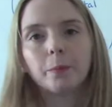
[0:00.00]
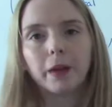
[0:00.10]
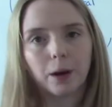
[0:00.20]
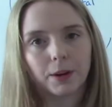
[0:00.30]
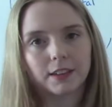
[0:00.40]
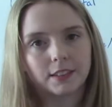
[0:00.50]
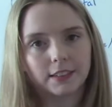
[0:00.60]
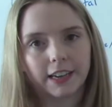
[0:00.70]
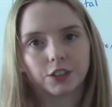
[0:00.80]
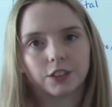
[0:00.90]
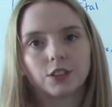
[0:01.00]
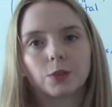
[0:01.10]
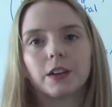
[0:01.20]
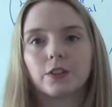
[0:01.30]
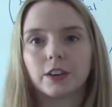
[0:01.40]
malpresentation,
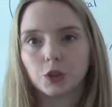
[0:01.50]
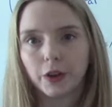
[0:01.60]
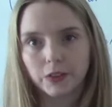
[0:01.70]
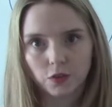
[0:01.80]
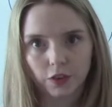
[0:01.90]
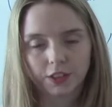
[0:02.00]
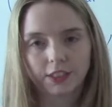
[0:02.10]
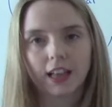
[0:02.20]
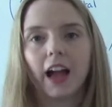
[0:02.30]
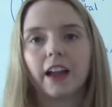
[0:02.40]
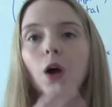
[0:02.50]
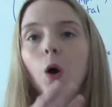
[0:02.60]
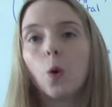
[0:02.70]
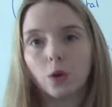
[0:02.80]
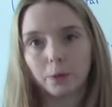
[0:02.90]
so either a transverse lie
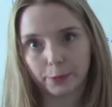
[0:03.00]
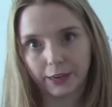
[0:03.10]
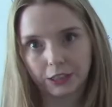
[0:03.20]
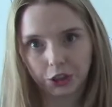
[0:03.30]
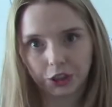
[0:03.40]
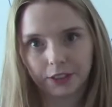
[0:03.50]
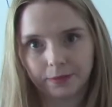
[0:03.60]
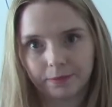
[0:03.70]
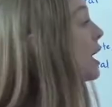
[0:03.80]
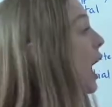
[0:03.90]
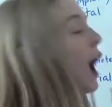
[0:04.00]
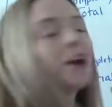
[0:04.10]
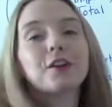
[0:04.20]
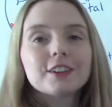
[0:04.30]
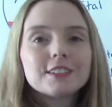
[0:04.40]
or a breech. Our
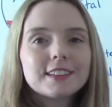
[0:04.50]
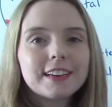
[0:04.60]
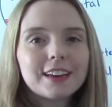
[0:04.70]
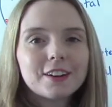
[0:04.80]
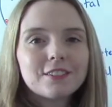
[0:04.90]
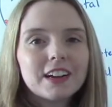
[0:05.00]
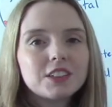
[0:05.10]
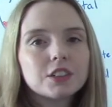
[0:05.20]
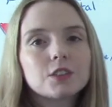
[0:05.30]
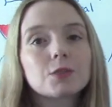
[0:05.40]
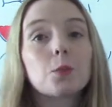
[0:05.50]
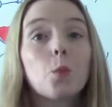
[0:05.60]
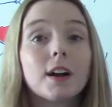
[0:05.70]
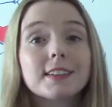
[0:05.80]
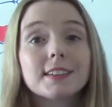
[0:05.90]
nursing interventions.
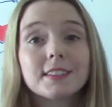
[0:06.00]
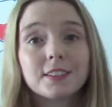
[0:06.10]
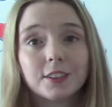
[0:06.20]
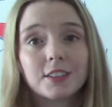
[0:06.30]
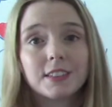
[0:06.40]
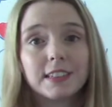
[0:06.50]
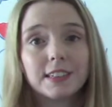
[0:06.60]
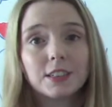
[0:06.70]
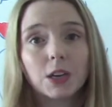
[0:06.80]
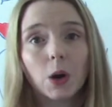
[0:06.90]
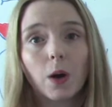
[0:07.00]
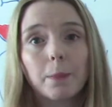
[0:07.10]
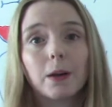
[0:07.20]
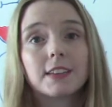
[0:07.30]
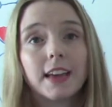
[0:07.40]
What does the nurse need to know
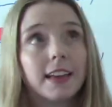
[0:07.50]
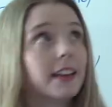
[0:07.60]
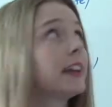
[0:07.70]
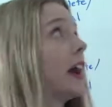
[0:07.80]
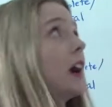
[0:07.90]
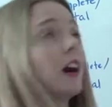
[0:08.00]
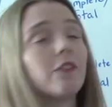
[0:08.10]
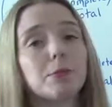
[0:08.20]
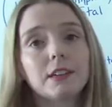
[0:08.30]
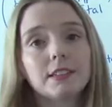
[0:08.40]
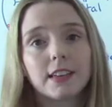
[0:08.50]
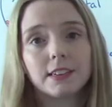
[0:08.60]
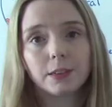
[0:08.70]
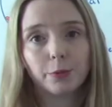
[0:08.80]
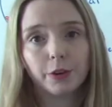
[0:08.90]
about taking care of a
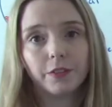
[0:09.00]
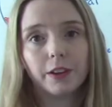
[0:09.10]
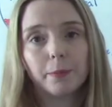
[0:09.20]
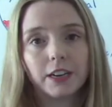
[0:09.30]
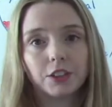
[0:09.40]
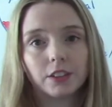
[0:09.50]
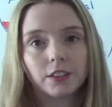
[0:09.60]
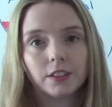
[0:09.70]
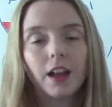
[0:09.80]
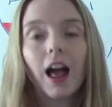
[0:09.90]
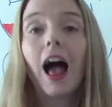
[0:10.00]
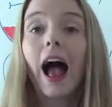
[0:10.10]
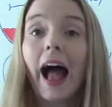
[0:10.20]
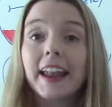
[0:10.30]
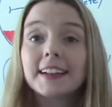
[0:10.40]
placenta previa patient?
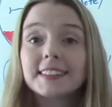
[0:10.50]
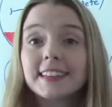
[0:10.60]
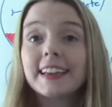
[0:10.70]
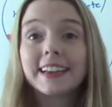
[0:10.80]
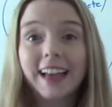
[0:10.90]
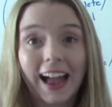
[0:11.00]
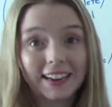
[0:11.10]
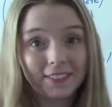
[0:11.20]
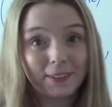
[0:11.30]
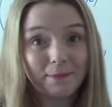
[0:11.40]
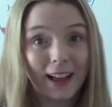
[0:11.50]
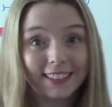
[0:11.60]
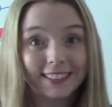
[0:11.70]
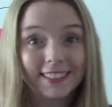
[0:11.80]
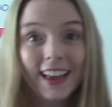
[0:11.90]
Honestly, it kind of
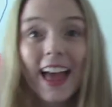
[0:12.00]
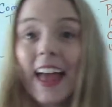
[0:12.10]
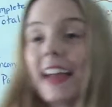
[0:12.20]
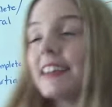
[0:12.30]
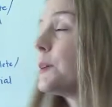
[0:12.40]
depends. It